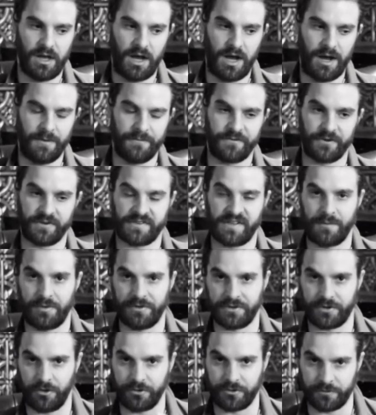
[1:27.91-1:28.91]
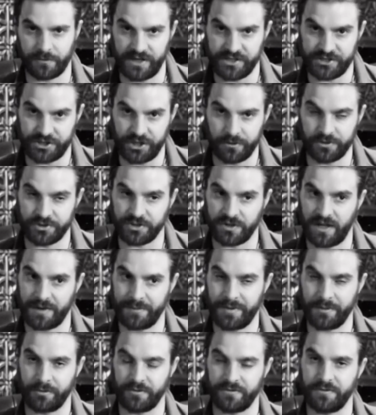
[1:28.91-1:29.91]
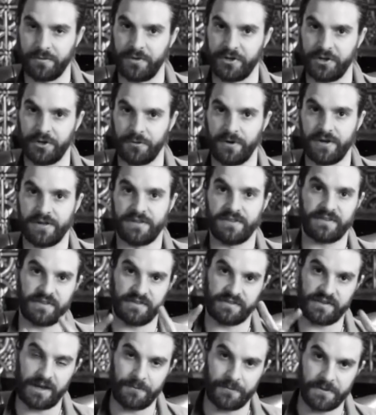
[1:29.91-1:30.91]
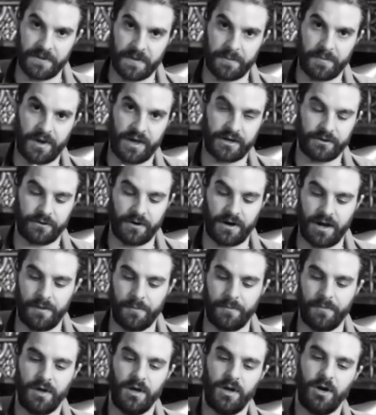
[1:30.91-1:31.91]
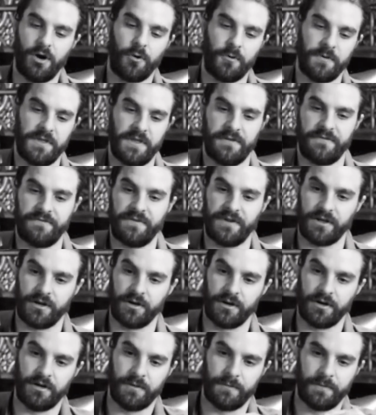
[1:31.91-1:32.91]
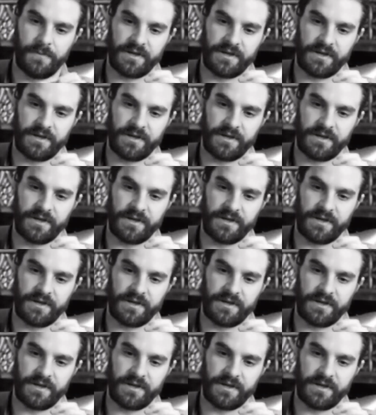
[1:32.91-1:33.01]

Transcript: Um, for example, the golden ratio, which a lot of people are familiar with, is contained within the pentagram or within the finger.